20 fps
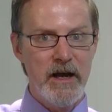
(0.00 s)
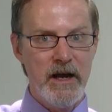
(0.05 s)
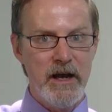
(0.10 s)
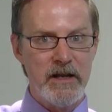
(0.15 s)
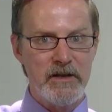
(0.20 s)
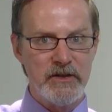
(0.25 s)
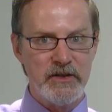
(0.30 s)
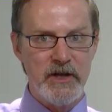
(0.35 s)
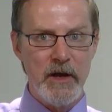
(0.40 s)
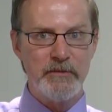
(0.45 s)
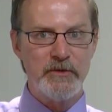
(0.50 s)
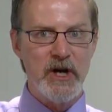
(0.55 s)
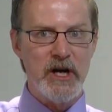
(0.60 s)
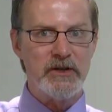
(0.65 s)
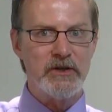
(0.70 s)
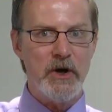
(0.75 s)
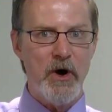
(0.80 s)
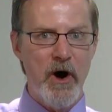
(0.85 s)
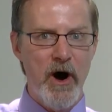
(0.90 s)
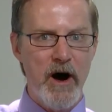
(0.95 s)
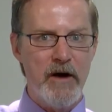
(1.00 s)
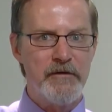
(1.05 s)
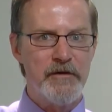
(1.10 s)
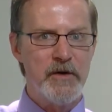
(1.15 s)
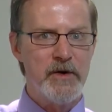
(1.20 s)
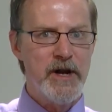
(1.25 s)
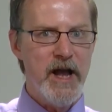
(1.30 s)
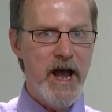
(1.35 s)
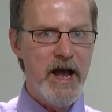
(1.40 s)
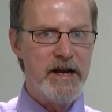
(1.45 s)
And subjects
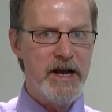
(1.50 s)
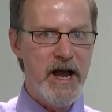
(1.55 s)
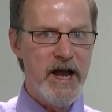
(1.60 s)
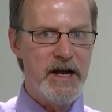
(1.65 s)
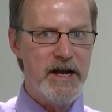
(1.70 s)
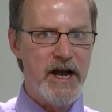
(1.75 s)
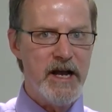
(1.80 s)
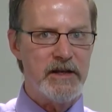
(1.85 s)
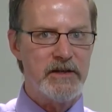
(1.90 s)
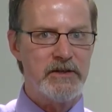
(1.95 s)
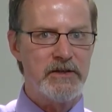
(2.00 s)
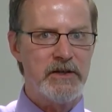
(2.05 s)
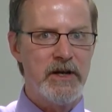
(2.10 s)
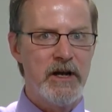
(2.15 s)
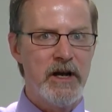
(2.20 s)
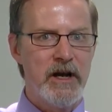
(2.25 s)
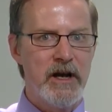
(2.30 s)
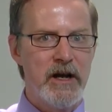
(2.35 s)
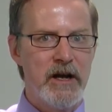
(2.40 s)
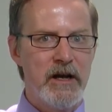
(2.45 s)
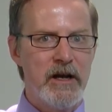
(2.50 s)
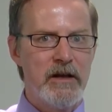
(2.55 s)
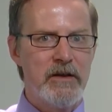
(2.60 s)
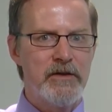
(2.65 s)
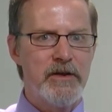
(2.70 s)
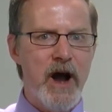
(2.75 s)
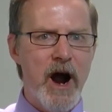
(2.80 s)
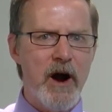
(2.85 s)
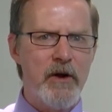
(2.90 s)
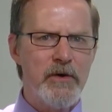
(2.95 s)
offered at edX
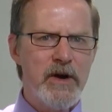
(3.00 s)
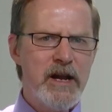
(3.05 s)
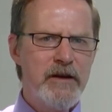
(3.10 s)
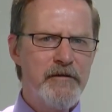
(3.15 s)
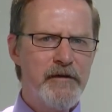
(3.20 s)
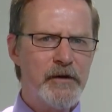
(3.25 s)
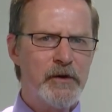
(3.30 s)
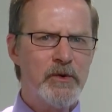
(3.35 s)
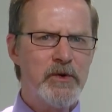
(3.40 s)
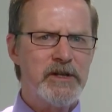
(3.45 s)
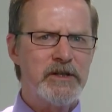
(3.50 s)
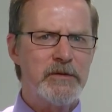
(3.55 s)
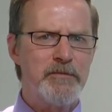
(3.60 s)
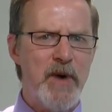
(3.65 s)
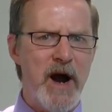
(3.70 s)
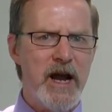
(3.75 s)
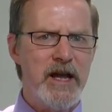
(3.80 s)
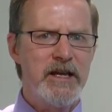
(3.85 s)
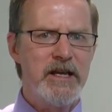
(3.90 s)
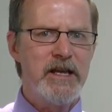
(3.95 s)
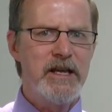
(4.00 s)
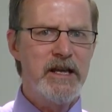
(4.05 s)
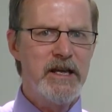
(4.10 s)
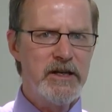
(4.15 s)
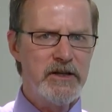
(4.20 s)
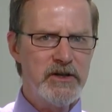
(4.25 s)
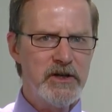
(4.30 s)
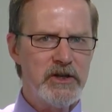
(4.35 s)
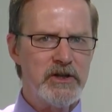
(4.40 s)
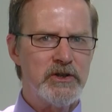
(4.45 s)
are influenced by
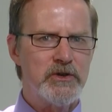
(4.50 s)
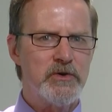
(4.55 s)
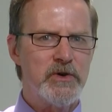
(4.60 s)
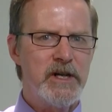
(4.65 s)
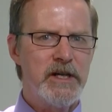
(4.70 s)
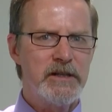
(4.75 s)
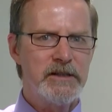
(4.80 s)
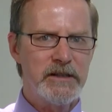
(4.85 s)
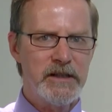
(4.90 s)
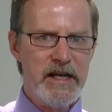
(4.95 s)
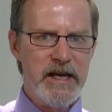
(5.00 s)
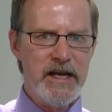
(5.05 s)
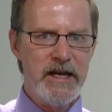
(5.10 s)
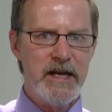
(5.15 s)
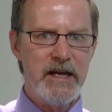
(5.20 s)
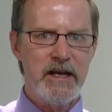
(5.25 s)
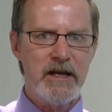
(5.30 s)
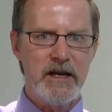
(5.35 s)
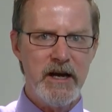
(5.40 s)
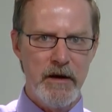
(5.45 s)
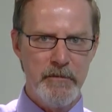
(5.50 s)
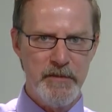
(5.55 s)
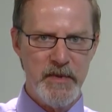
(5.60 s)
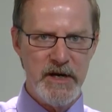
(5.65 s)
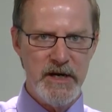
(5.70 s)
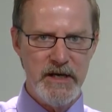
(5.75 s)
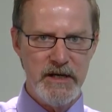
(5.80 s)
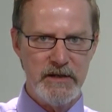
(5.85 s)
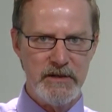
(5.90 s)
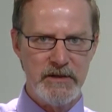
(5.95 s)
industry-leading
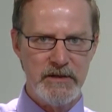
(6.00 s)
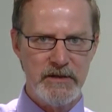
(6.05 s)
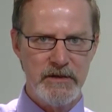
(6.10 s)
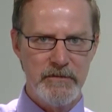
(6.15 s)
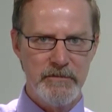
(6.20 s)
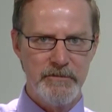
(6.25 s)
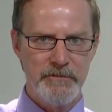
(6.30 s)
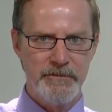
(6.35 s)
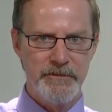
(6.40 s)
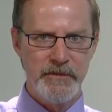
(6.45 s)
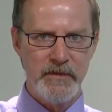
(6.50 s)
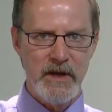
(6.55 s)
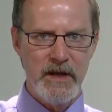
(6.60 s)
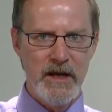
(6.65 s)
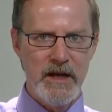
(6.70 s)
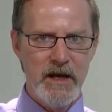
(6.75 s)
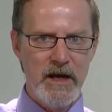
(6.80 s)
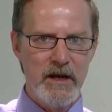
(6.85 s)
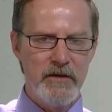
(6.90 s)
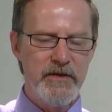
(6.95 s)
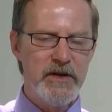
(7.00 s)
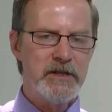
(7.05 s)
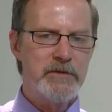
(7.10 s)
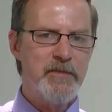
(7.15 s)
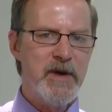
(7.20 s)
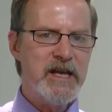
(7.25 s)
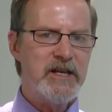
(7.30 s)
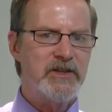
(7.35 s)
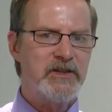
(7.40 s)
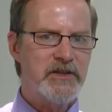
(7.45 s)
companies. And this
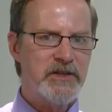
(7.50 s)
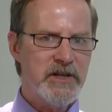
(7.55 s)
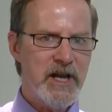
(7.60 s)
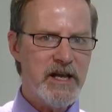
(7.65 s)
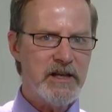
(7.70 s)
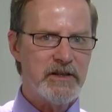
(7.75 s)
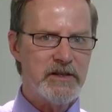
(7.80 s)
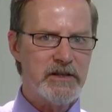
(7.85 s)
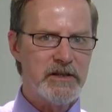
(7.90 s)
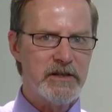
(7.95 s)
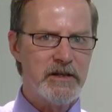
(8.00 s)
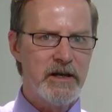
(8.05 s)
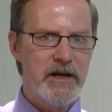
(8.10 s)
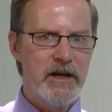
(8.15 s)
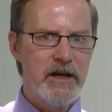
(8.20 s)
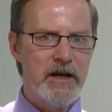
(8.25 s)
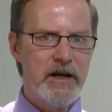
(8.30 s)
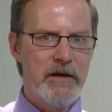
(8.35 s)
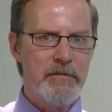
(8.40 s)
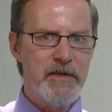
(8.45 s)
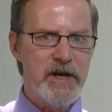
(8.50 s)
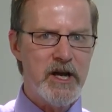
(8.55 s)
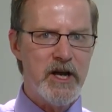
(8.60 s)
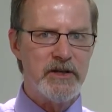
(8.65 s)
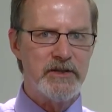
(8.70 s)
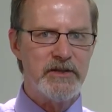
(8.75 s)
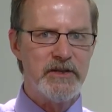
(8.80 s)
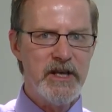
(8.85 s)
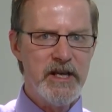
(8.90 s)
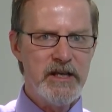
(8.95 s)
makes sense
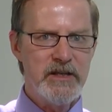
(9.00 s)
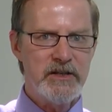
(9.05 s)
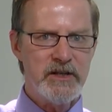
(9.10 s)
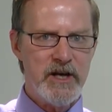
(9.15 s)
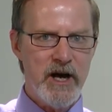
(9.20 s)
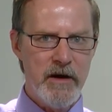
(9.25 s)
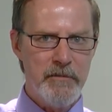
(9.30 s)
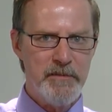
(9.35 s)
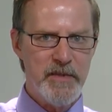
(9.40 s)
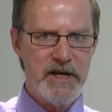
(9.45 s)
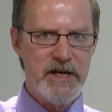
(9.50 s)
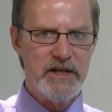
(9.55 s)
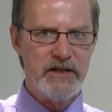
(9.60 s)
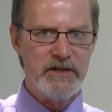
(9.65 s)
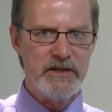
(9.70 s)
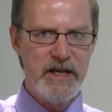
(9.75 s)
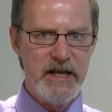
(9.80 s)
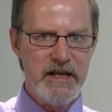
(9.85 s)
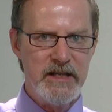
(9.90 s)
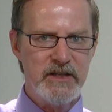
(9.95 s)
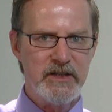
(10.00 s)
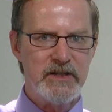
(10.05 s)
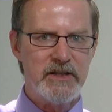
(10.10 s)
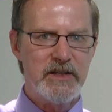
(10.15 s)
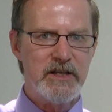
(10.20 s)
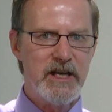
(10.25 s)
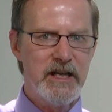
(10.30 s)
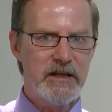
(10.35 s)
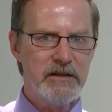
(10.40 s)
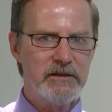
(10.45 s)
because these companies need
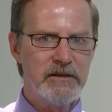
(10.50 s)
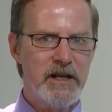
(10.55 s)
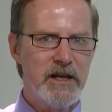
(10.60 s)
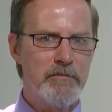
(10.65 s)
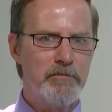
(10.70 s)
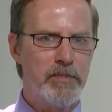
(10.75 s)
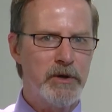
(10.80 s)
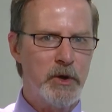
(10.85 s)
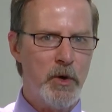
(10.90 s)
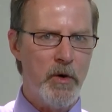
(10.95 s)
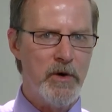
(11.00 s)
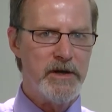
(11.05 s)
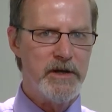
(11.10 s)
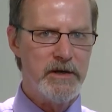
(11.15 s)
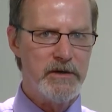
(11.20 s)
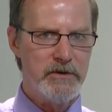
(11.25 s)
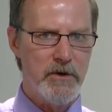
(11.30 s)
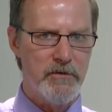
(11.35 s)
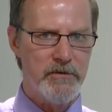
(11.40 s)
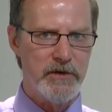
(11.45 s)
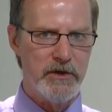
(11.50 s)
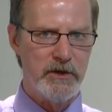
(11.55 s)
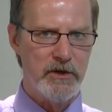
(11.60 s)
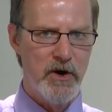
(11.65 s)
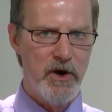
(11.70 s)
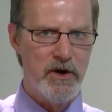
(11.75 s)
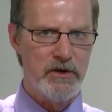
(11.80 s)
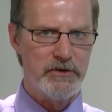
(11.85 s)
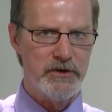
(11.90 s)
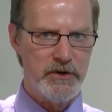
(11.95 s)
skilled employees over the
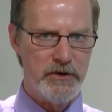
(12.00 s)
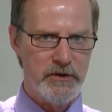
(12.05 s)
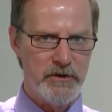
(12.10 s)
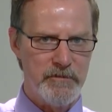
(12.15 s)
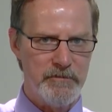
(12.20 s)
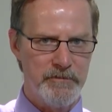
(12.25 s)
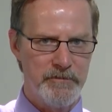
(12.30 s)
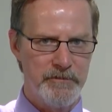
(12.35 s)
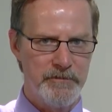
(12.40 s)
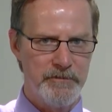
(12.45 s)
long term.